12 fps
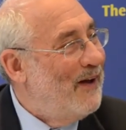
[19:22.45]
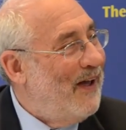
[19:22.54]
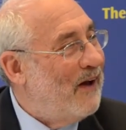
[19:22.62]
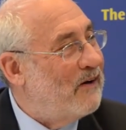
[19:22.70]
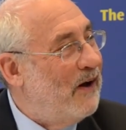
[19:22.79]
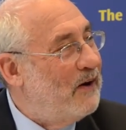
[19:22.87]

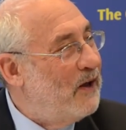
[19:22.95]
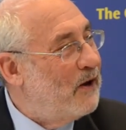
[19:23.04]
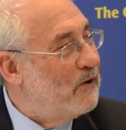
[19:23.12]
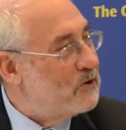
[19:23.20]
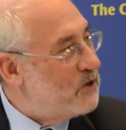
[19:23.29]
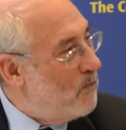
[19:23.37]
at Glen
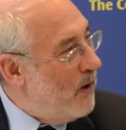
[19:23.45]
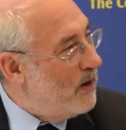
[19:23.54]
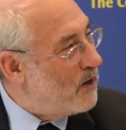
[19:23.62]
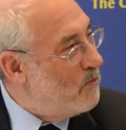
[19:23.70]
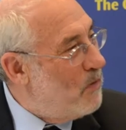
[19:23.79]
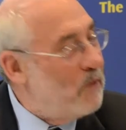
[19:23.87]
Eagles, they made a
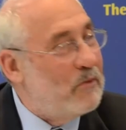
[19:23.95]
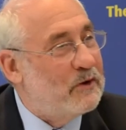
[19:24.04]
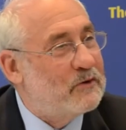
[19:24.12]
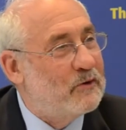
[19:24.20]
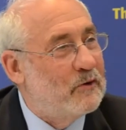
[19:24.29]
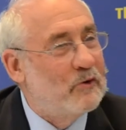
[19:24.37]
commitment
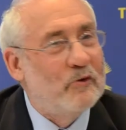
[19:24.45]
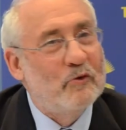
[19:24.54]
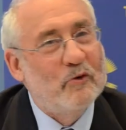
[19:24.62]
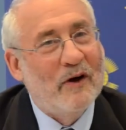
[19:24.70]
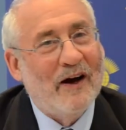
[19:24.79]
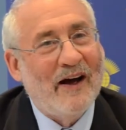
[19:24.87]

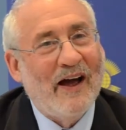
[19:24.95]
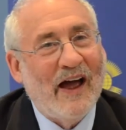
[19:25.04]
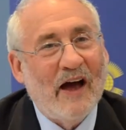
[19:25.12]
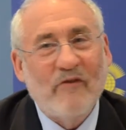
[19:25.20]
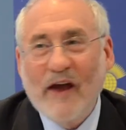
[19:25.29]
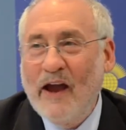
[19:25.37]
to
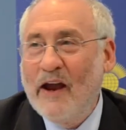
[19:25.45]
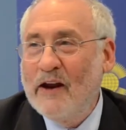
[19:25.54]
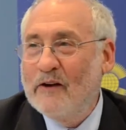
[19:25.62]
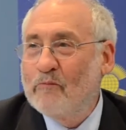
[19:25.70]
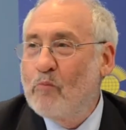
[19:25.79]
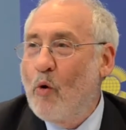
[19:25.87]
have aid
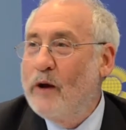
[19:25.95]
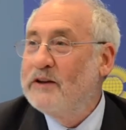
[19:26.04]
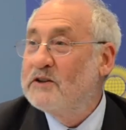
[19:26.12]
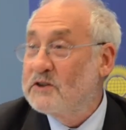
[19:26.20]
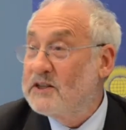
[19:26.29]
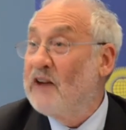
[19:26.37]
of
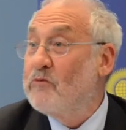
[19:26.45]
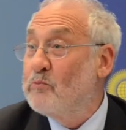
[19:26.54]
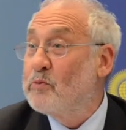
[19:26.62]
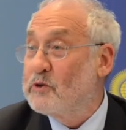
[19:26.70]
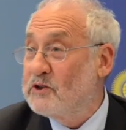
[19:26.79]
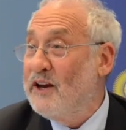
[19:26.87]

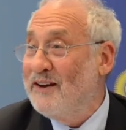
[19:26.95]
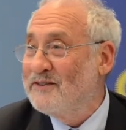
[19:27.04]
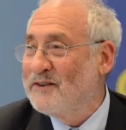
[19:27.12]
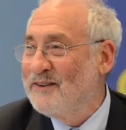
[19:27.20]
0.7%